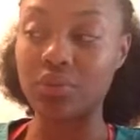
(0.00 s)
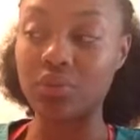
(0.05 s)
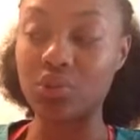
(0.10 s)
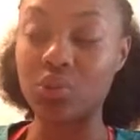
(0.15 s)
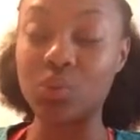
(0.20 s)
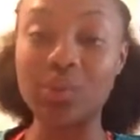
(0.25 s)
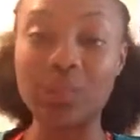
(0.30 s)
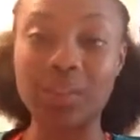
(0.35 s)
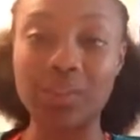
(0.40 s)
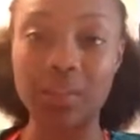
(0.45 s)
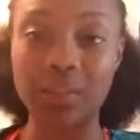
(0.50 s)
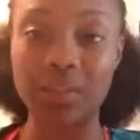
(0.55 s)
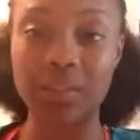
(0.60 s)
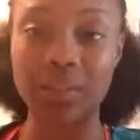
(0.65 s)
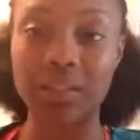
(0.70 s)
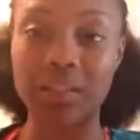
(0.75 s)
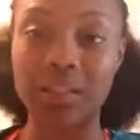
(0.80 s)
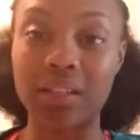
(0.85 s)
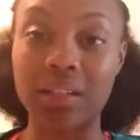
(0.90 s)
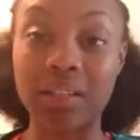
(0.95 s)
doing
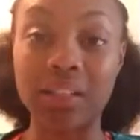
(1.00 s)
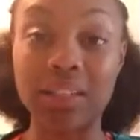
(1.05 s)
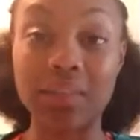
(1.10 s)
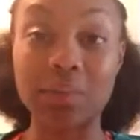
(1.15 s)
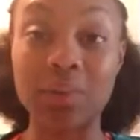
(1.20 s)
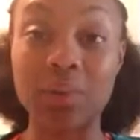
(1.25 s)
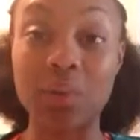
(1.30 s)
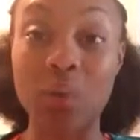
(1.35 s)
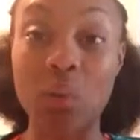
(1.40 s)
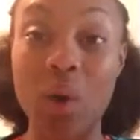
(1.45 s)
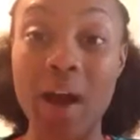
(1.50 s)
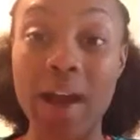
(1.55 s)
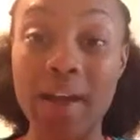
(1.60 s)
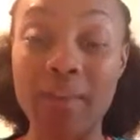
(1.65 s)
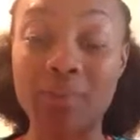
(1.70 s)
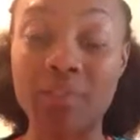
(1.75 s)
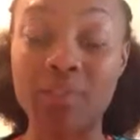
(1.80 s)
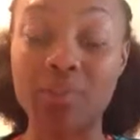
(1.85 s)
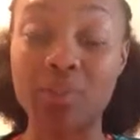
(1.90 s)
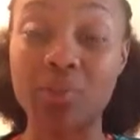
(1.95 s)
something that a husband and
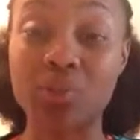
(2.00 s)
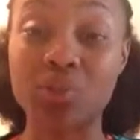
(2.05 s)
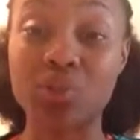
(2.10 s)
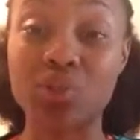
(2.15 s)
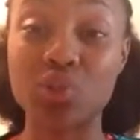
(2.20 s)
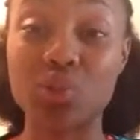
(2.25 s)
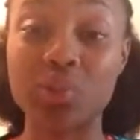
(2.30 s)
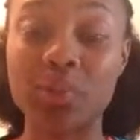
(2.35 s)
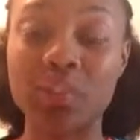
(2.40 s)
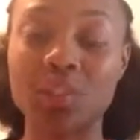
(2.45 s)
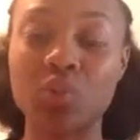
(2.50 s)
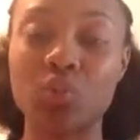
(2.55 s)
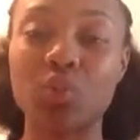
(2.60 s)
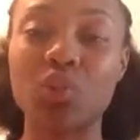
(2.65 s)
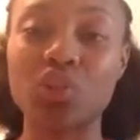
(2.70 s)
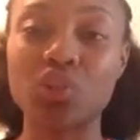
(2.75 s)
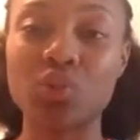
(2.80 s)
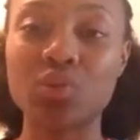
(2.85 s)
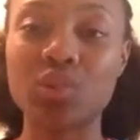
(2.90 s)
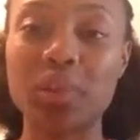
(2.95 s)
wife is supposed to do, because
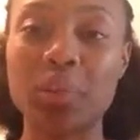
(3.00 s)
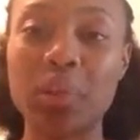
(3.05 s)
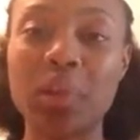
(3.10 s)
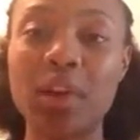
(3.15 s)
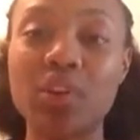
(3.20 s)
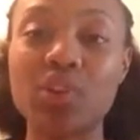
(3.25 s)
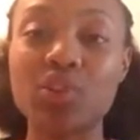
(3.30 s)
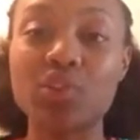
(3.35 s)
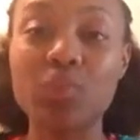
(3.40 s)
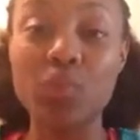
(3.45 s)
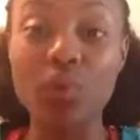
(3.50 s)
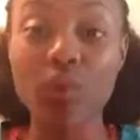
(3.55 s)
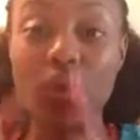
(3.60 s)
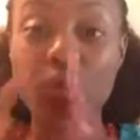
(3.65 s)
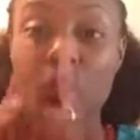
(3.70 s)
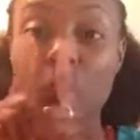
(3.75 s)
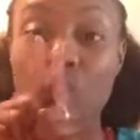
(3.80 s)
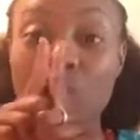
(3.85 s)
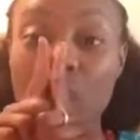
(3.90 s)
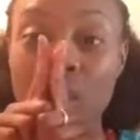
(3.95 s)
once you get married, you
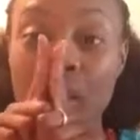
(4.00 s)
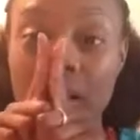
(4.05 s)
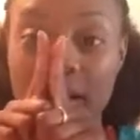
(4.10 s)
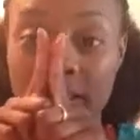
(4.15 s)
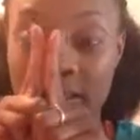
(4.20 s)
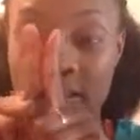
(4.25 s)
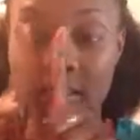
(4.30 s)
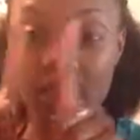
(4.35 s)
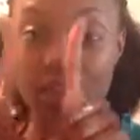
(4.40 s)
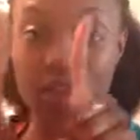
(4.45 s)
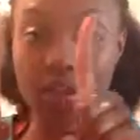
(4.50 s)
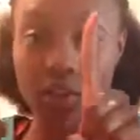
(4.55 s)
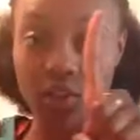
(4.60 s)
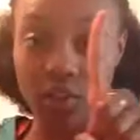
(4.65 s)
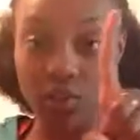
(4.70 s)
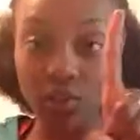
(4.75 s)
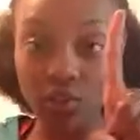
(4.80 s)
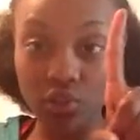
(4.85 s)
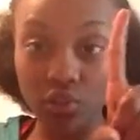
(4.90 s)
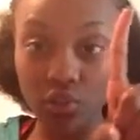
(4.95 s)
are one.
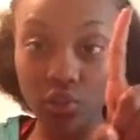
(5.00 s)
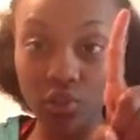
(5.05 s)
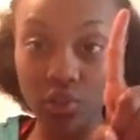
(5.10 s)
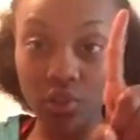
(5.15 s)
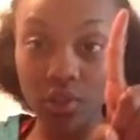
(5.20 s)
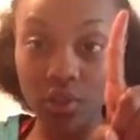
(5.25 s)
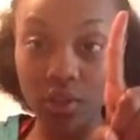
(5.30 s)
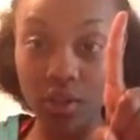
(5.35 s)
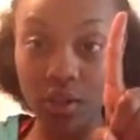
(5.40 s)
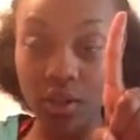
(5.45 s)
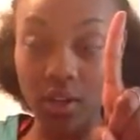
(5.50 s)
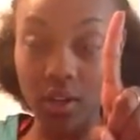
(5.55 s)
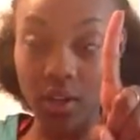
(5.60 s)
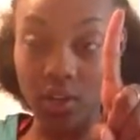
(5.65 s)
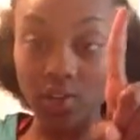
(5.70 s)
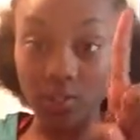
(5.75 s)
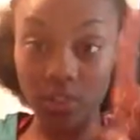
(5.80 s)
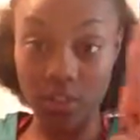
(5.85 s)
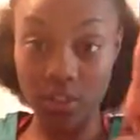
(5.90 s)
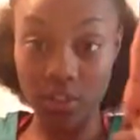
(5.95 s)
You're two.
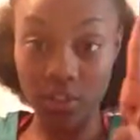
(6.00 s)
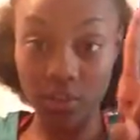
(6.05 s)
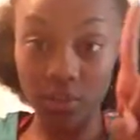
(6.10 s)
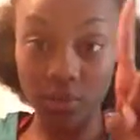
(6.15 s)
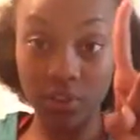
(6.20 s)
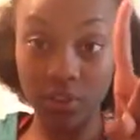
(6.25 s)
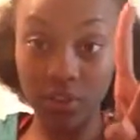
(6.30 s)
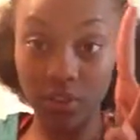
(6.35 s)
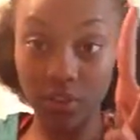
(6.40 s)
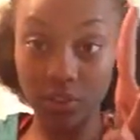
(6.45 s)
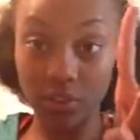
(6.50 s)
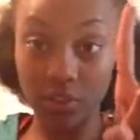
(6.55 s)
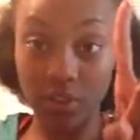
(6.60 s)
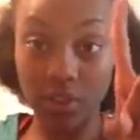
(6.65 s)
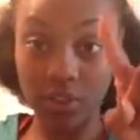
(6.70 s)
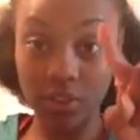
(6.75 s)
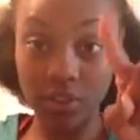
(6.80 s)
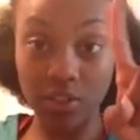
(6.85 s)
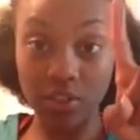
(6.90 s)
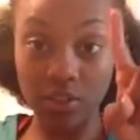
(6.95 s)
You're single. This is
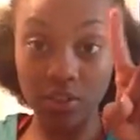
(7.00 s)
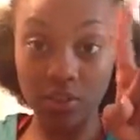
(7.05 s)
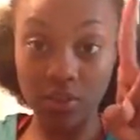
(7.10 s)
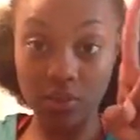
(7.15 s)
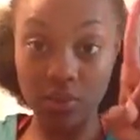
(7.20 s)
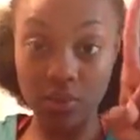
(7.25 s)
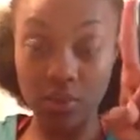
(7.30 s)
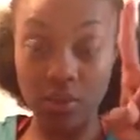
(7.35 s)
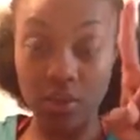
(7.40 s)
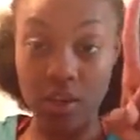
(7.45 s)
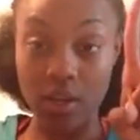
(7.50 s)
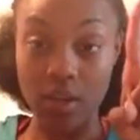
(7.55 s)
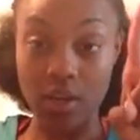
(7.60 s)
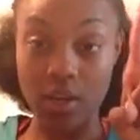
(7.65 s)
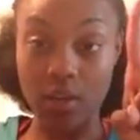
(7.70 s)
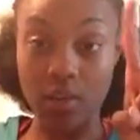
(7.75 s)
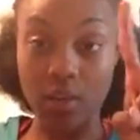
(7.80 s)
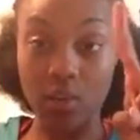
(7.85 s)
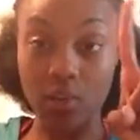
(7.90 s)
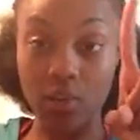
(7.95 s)
me. This is you.
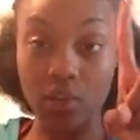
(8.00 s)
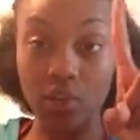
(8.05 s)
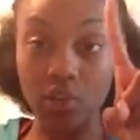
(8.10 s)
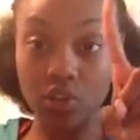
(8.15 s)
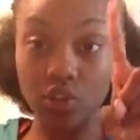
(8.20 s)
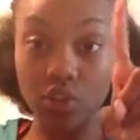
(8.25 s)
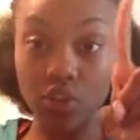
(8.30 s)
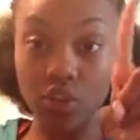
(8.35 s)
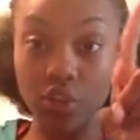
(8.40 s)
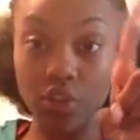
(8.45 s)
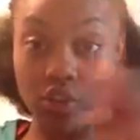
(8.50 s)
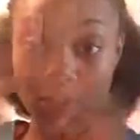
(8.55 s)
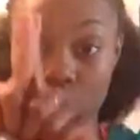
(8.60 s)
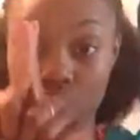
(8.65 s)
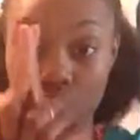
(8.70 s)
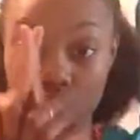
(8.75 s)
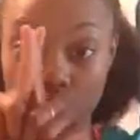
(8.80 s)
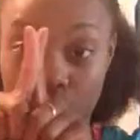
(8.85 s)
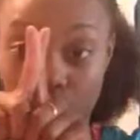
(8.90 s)
And then once you get married,